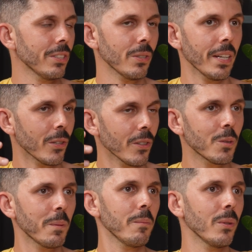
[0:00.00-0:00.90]
So I
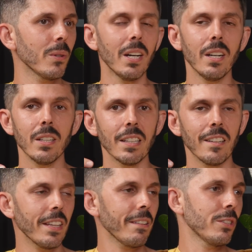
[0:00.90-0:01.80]
encourage people,
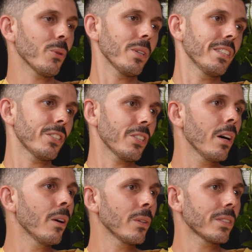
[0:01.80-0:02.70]
if they've enjoyed this show,